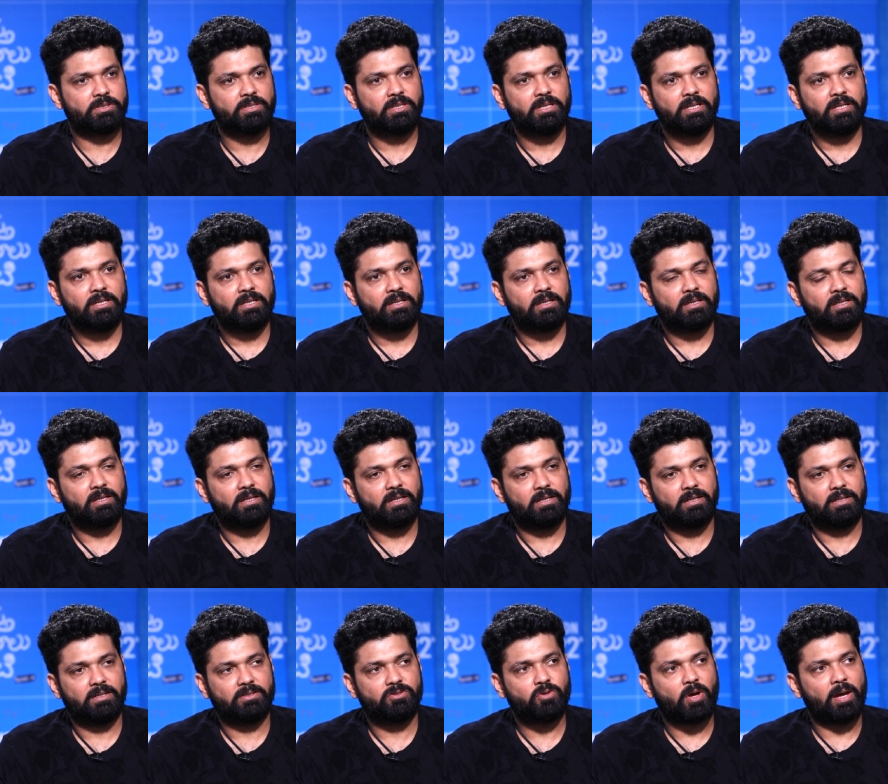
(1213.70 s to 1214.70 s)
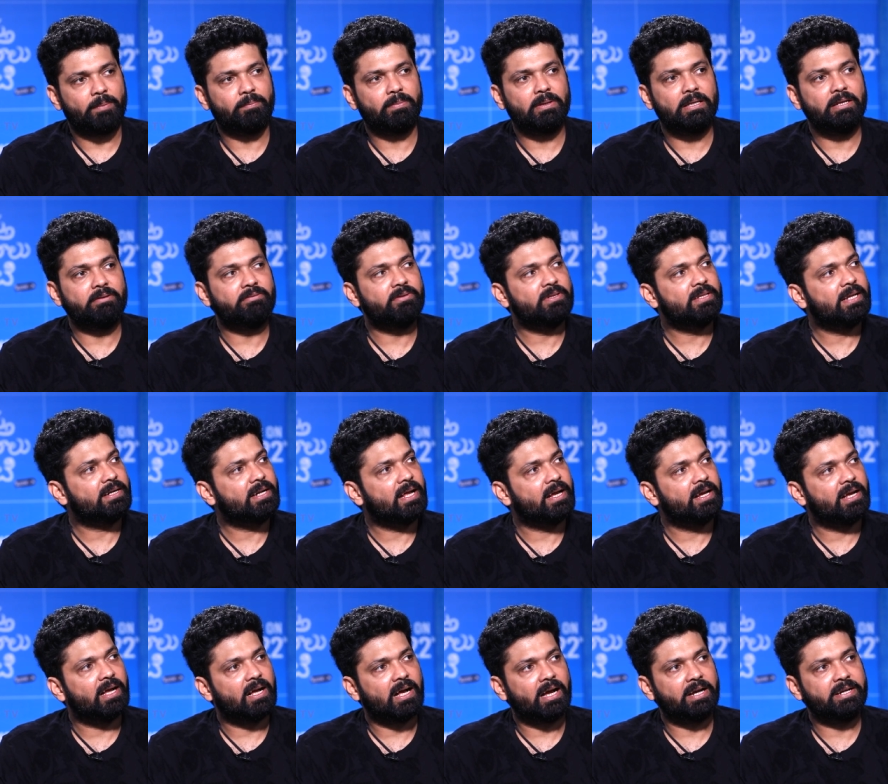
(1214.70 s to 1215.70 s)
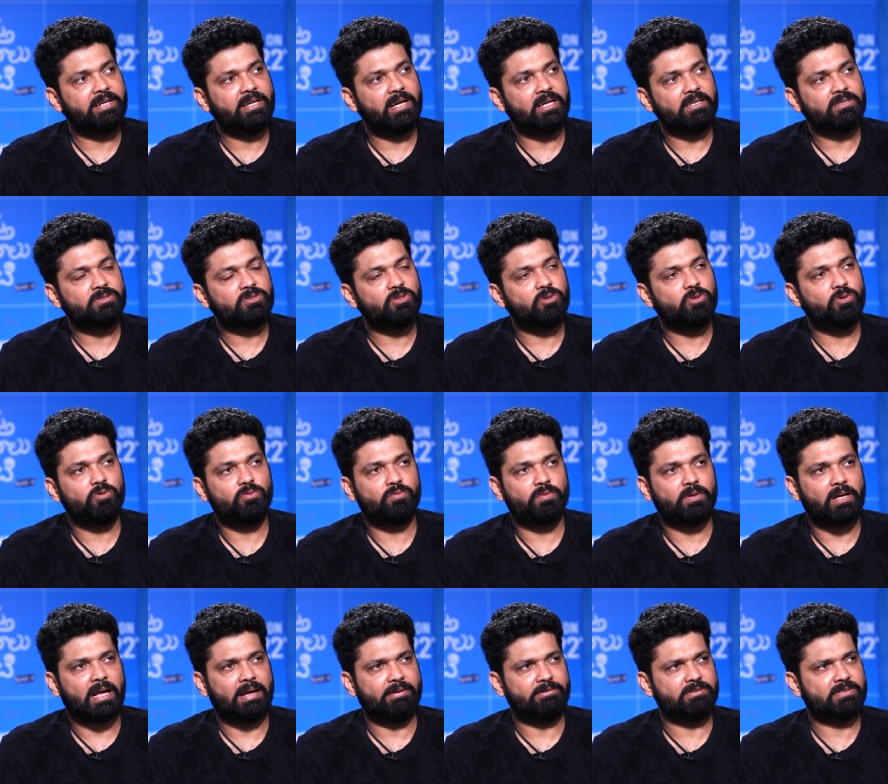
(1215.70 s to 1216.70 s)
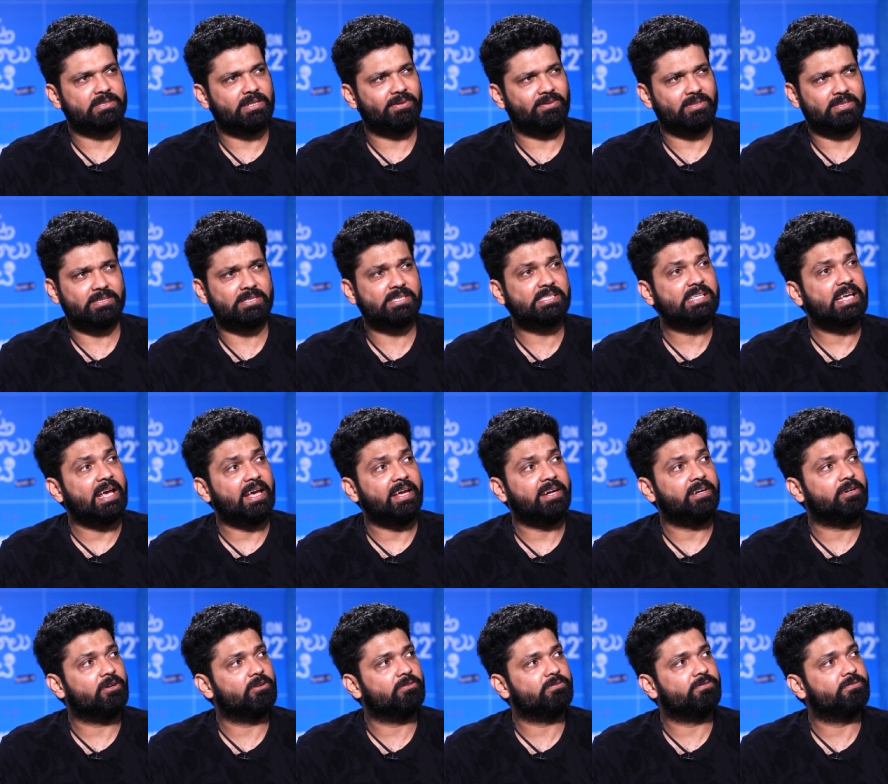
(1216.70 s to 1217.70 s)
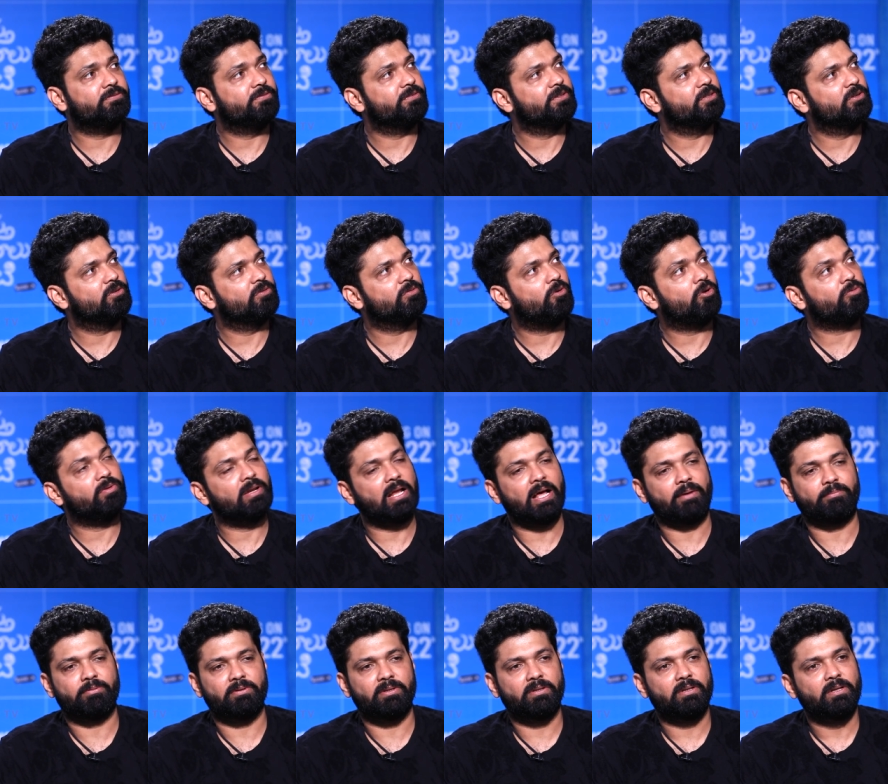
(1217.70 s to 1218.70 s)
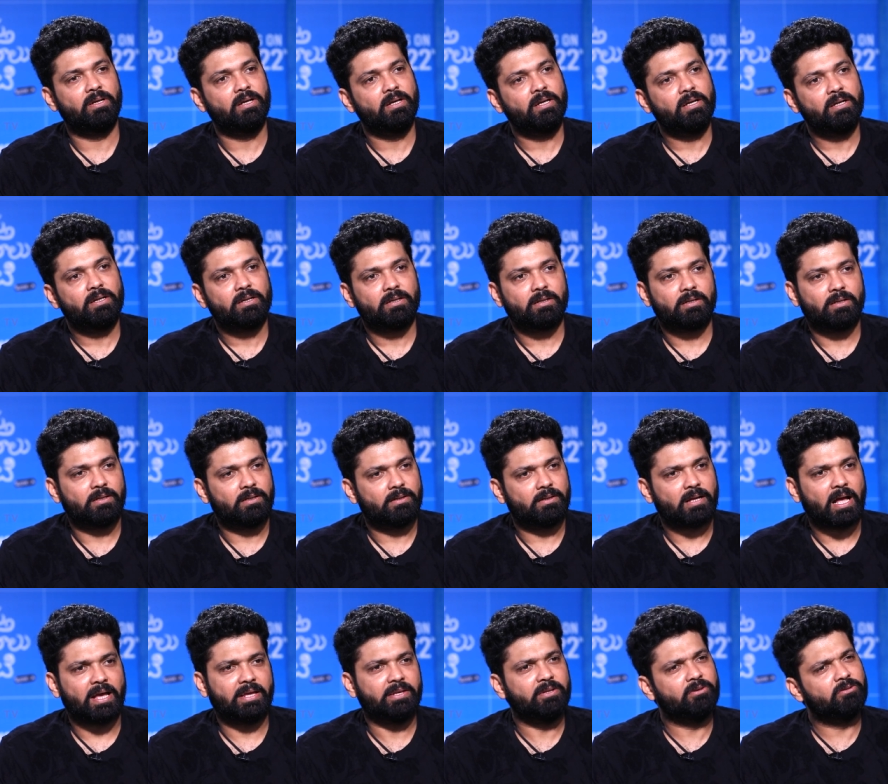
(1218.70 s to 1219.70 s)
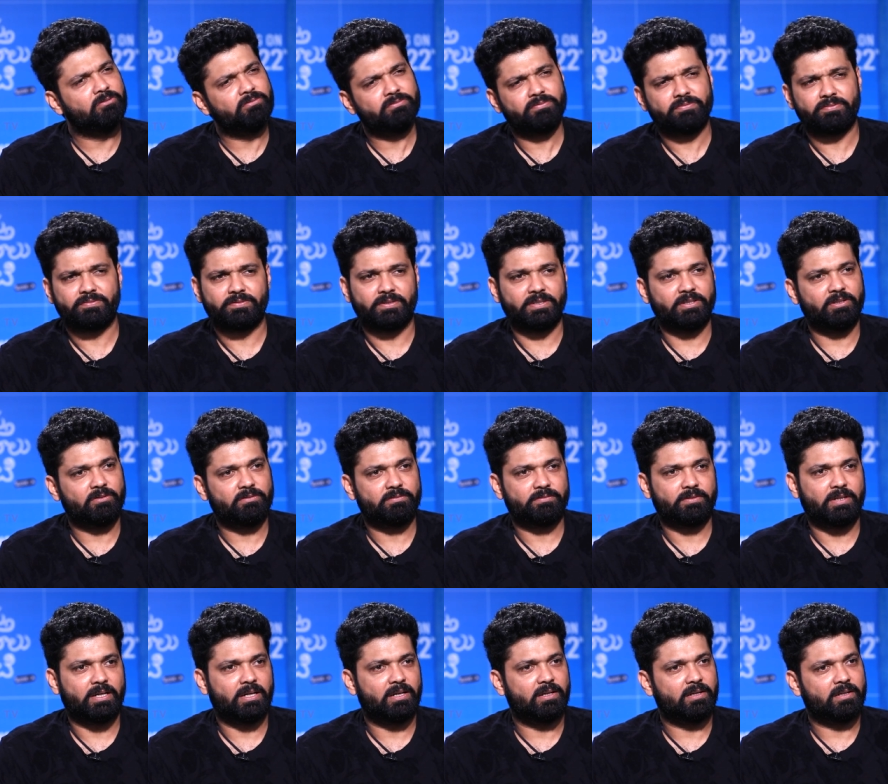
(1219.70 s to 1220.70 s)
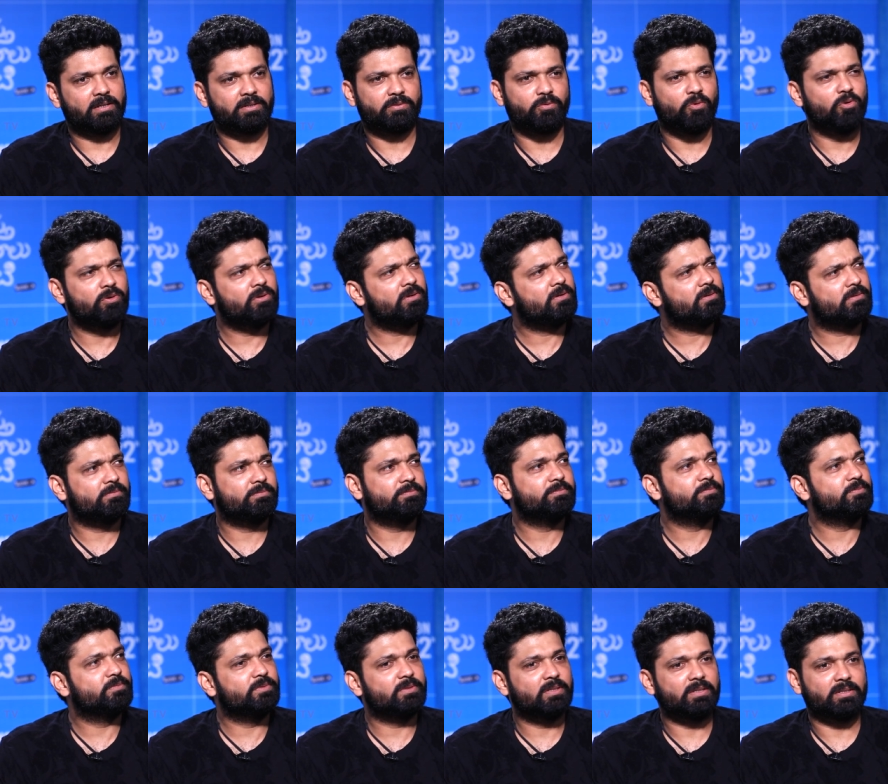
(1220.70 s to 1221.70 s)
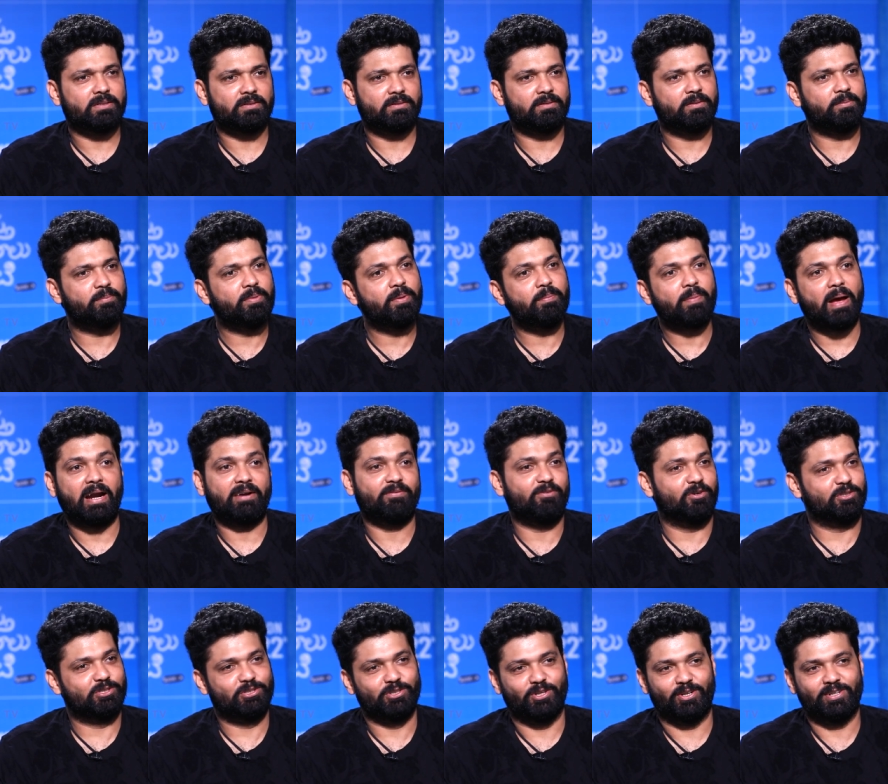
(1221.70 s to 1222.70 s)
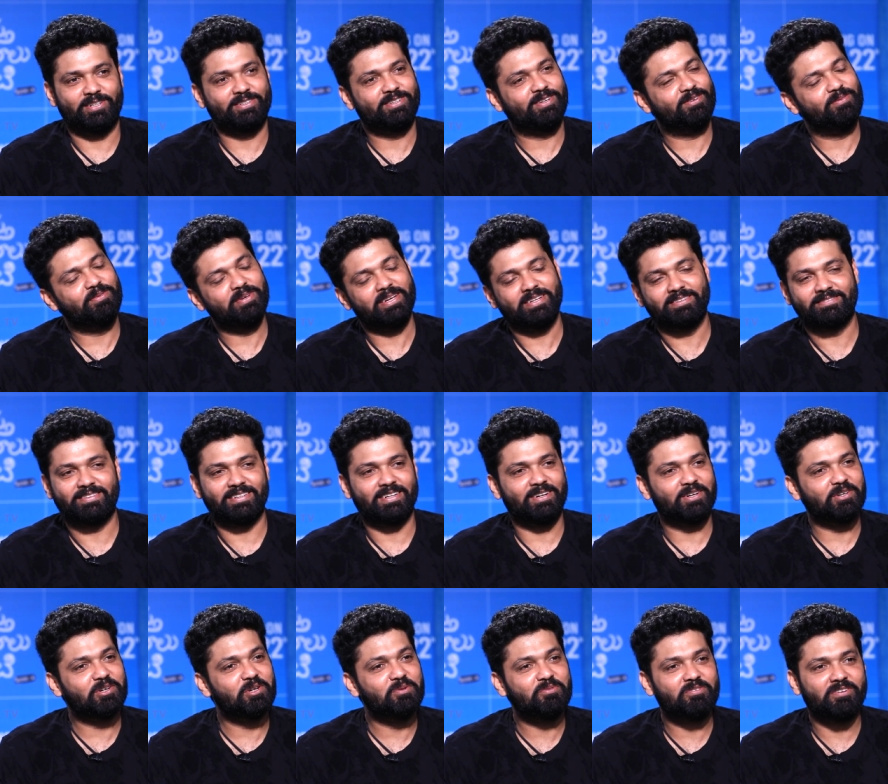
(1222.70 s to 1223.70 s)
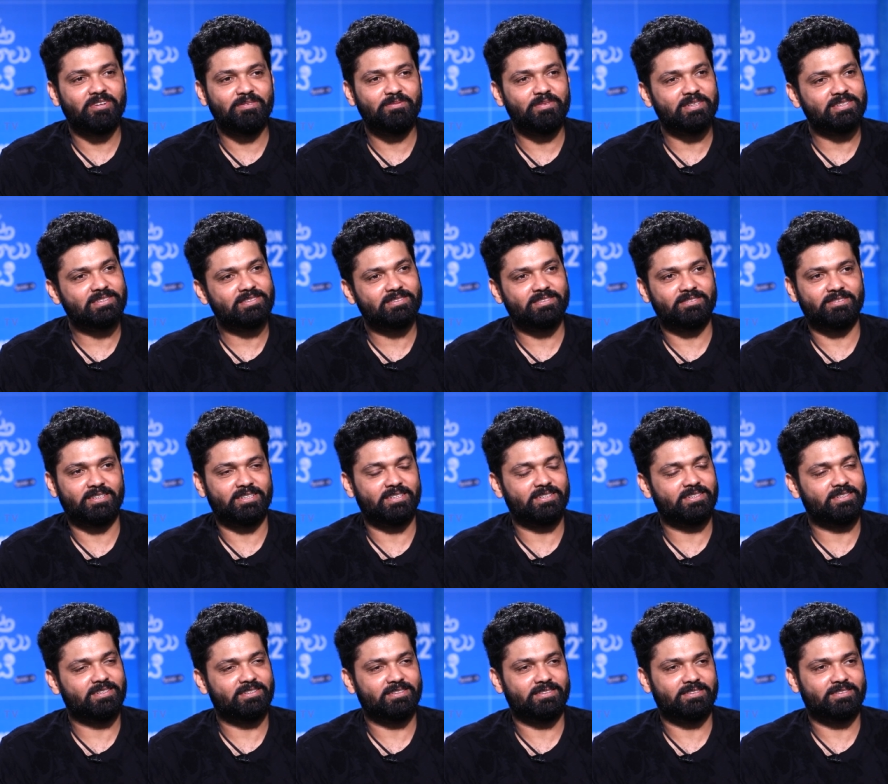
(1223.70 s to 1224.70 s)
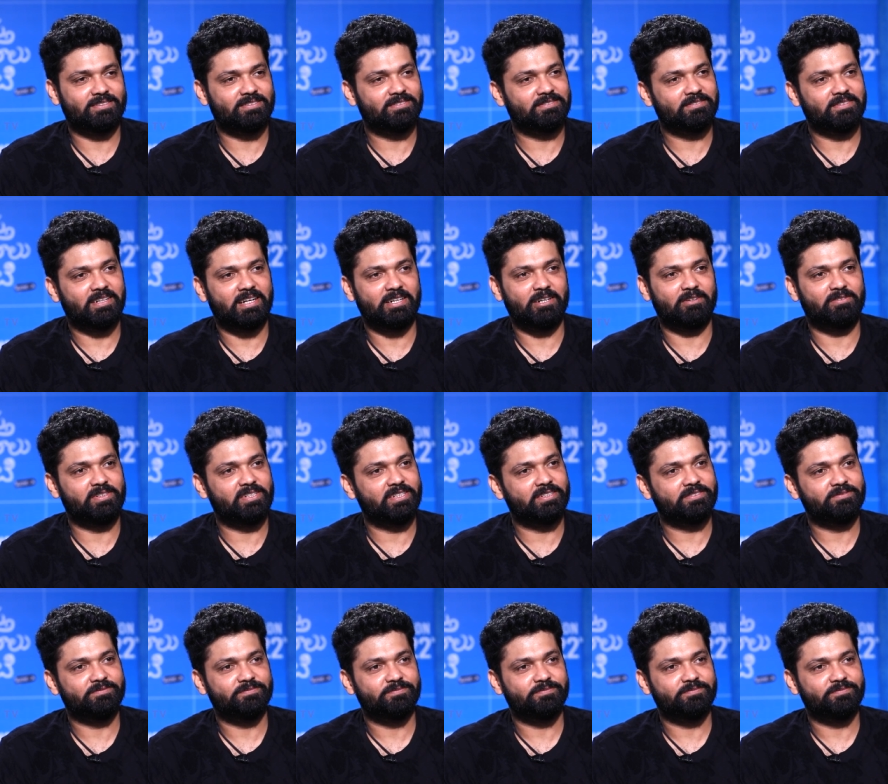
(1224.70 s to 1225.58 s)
Mm. Uh, so I believe in that idea. So I was never scared of, you know, what will happen. Uh, I knew, you know, uh, it won't uh, be bad for sure. It will be a good film at the uh, end of the day.